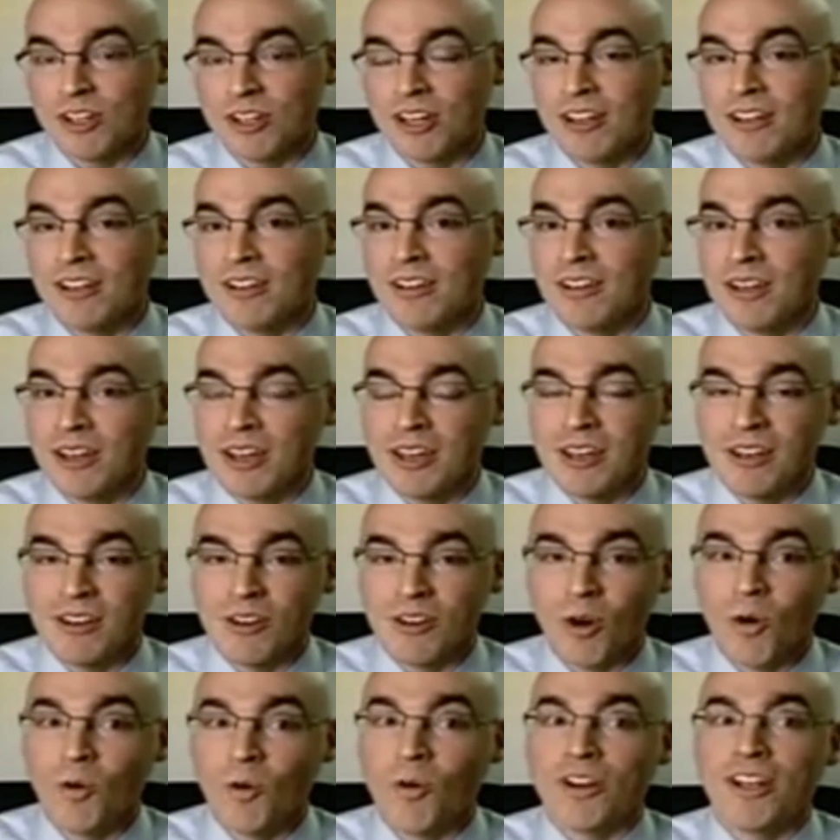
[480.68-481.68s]
done,
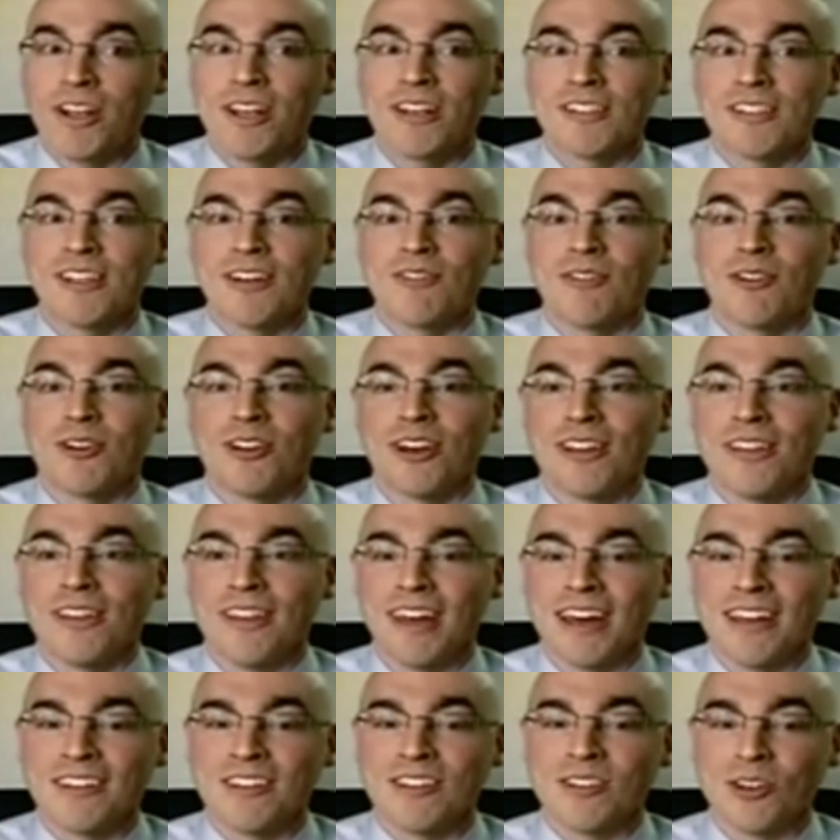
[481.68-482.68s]
no one has ever done
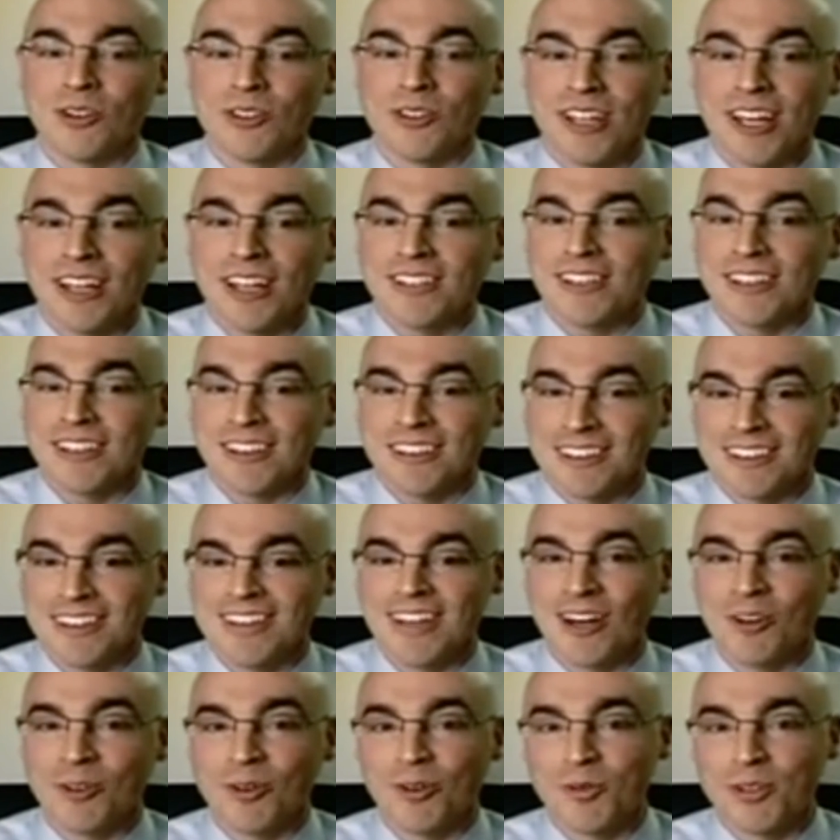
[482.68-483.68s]
that. So yes, I think
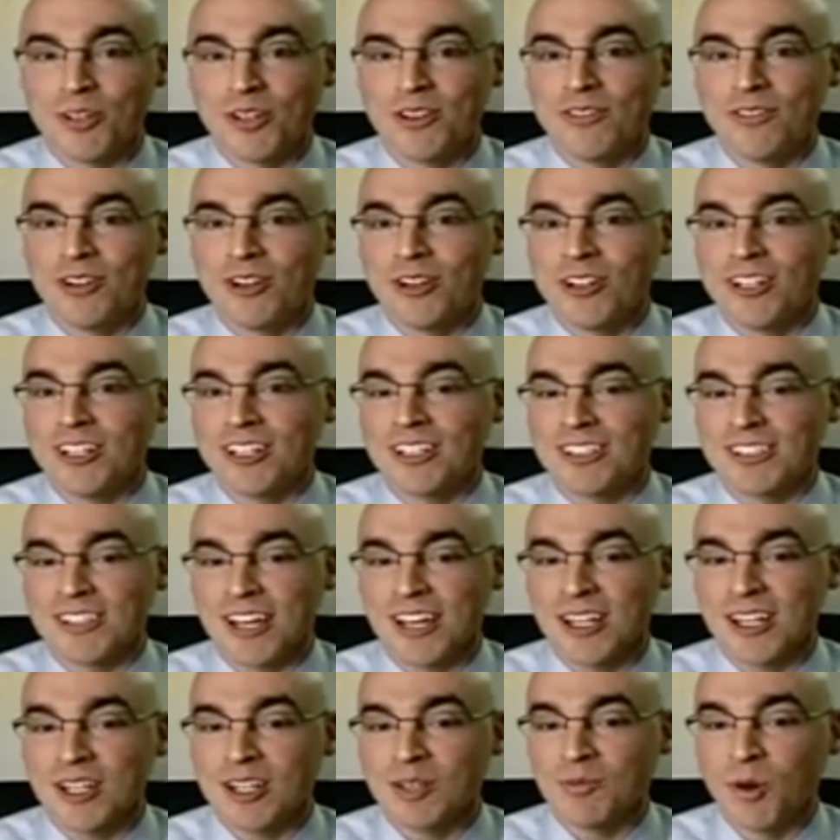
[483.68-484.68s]
that will be a very
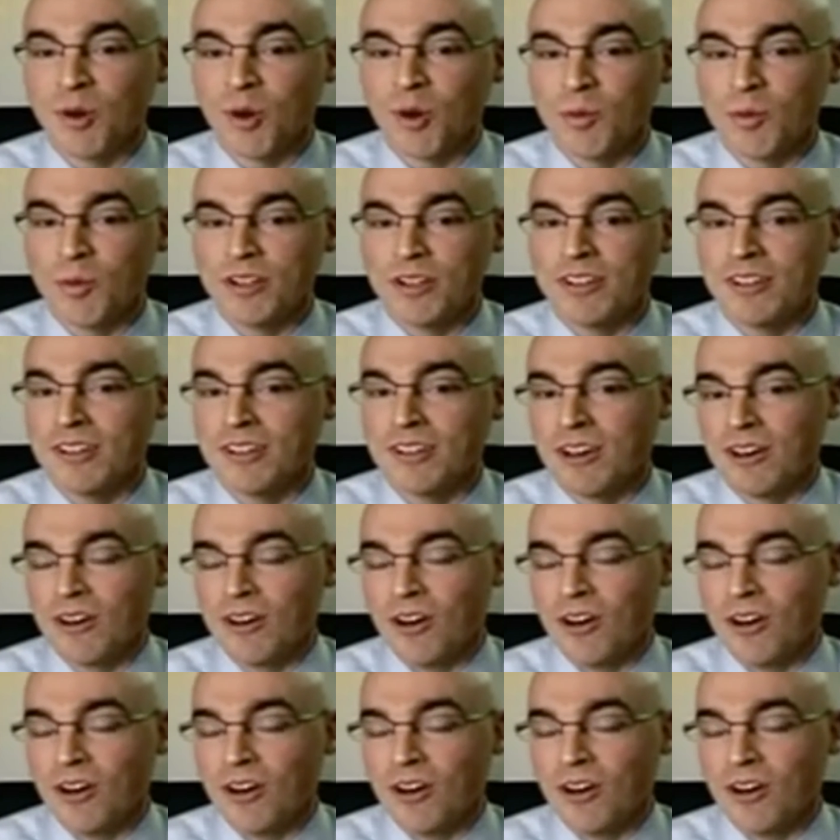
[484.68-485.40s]
exciting moment.